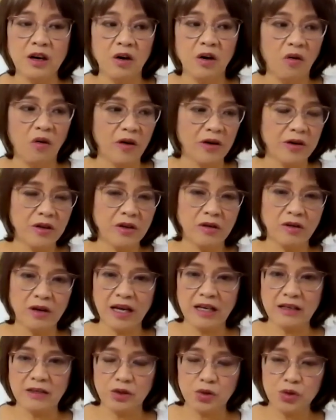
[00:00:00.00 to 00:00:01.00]

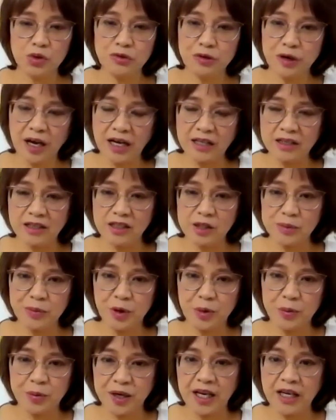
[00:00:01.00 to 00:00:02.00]
like two, three artists
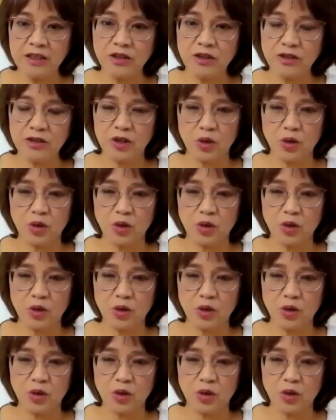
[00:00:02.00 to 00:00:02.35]
per page.